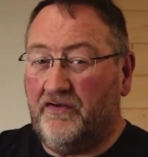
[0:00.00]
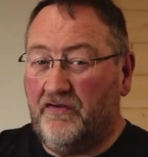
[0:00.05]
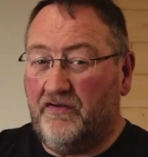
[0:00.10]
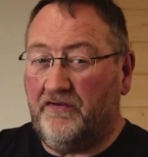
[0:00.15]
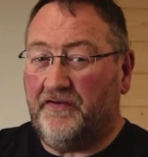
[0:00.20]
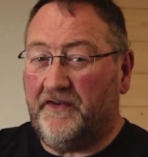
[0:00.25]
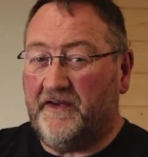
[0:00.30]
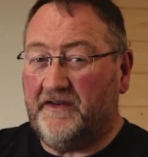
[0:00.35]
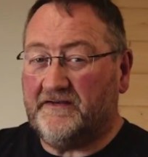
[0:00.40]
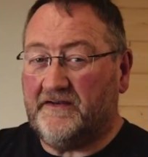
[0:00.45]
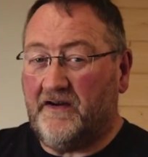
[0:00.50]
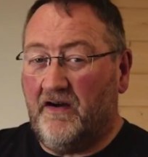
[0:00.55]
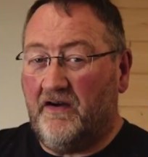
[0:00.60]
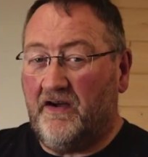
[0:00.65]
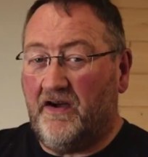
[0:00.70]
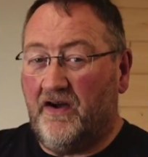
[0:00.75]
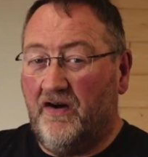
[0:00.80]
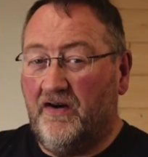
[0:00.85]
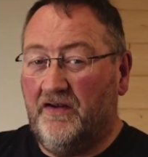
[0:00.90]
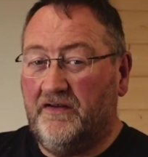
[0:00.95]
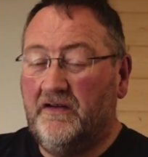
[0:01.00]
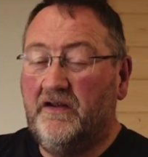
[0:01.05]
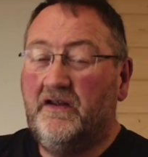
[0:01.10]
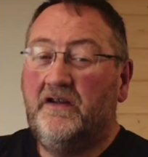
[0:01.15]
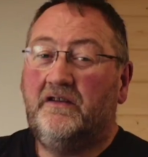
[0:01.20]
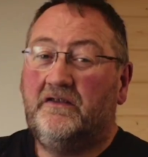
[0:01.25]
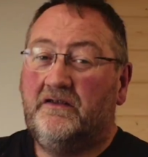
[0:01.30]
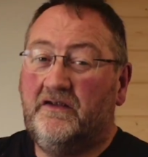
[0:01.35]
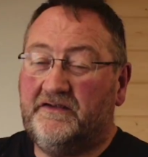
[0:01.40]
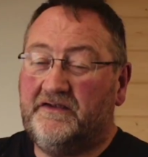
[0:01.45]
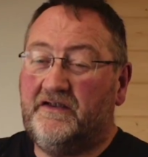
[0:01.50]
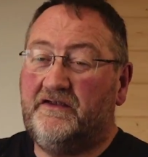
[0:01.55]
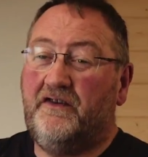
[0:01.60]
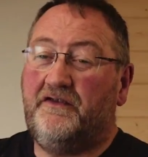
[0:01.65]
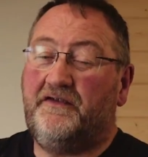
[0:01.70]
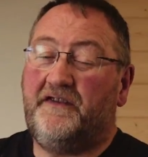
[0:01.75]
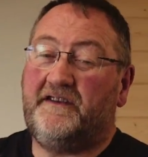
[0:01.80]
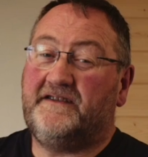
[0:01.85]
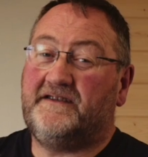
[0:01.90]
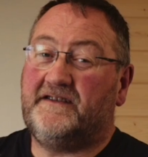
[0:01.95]
of new things going on, lots of
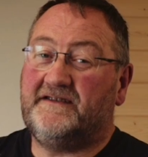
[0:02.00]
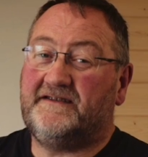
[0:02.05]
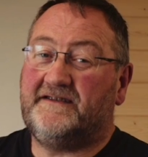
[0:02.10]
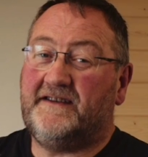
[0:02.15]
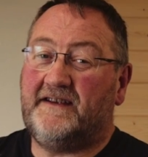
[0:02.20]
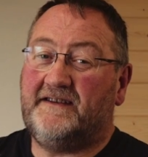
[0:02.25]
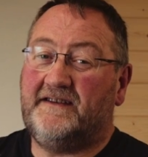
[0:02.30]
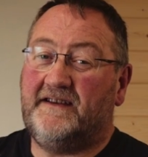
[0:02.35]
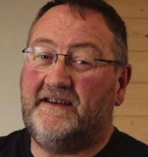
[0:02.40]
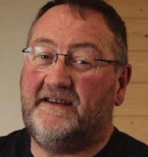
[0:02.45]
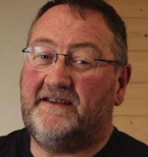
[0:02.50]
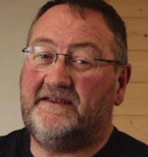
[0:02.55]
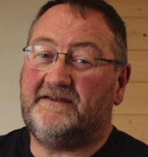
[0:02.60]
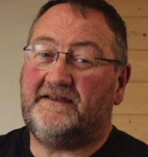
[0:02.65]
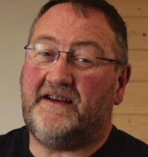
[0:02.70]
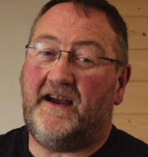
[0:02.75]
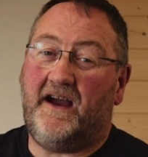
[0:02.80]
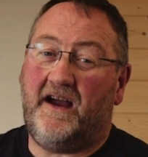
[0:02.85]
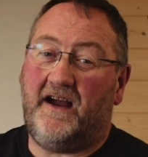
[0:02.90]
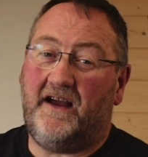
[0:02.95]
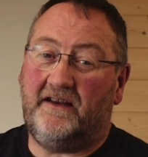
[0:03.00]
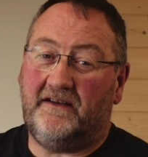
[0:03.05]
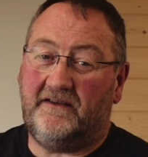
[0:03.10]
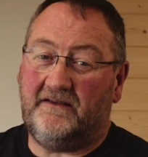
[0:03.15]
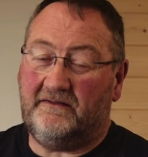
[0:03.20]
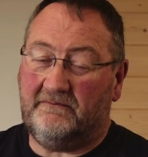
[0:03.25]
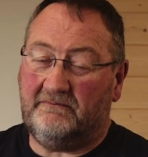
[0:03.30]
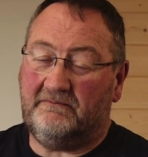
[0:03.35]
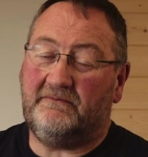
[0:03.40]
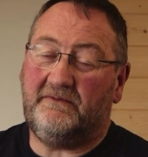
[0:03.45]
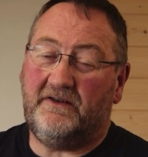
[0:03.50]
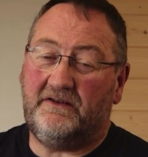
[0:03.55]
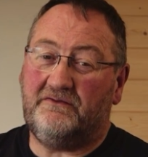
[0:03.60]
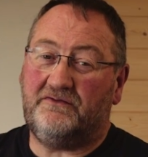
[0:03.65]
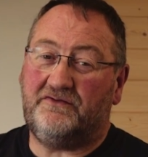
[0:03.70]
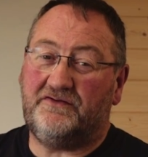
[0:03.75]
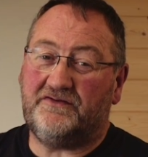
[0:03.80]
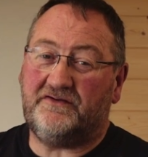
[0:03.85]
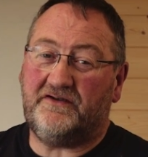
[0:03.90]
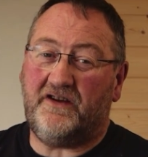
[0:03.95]
new things in settings, and
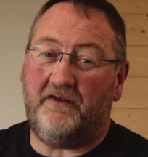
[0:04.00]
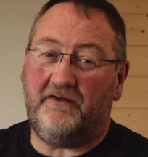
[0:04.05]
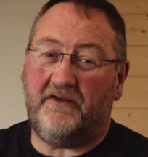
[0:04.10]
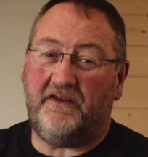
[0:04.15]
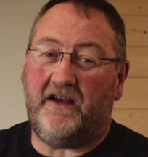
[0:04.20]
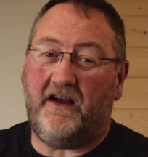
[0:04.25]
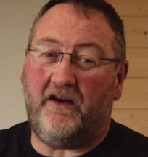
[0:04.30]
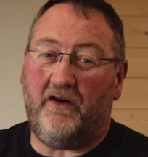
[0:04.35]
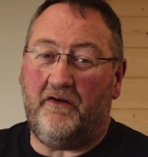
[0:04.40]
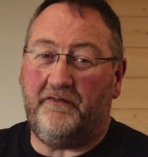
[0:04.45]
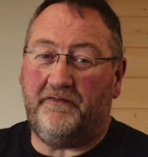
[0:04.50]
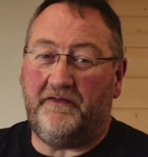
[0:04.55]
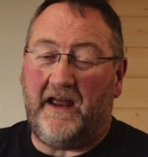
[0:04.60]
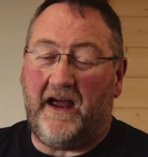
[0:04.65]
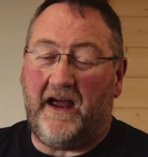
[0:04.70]
we'll just cover that off